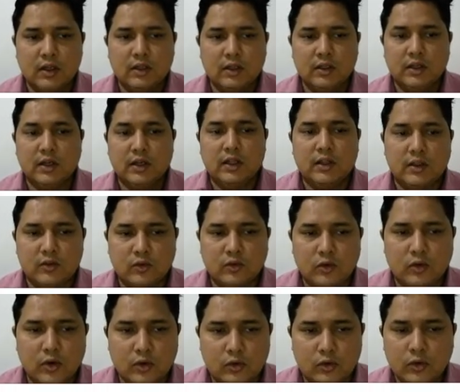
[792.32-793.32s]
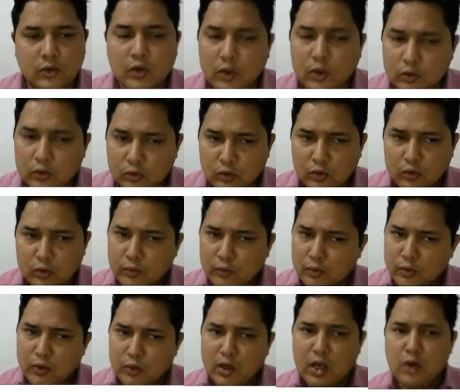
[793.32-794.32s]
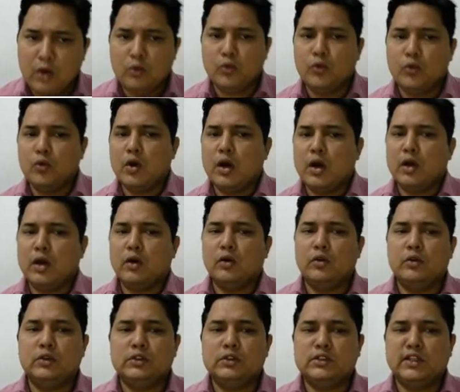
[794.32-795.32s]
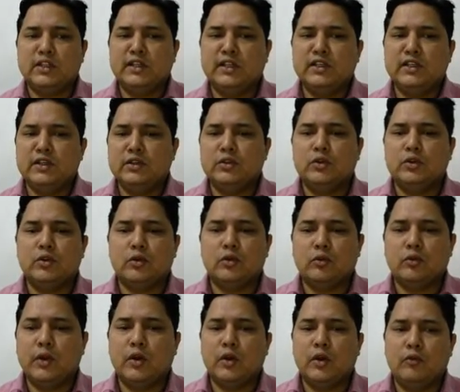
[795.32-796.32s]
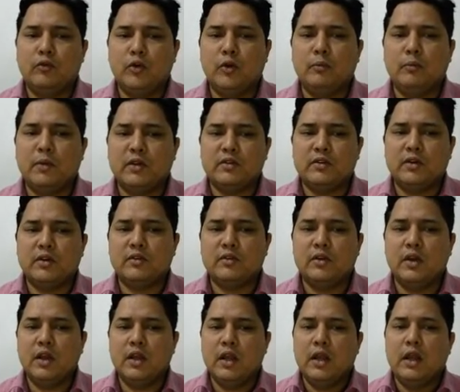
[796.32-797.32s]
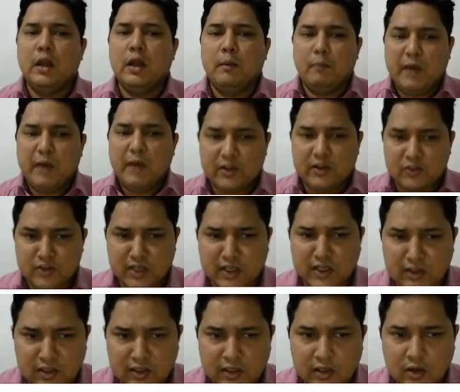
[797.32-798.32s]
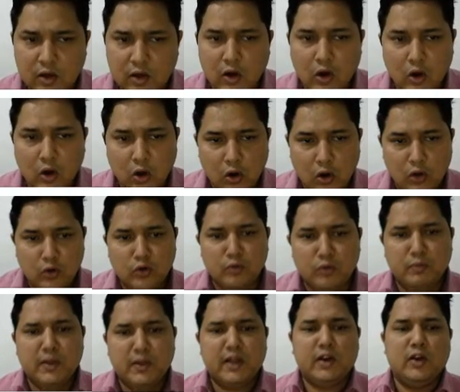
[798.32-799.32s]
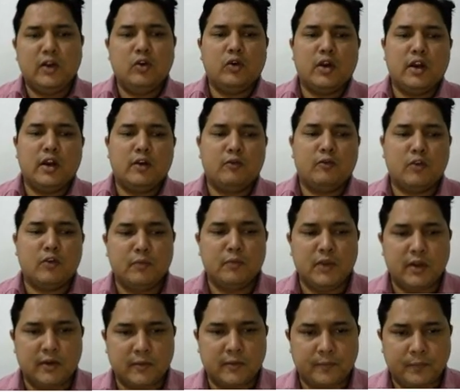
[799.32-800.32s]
their health is going to be, so now you are changing your way of doing business by staying there, or you may relocate from there.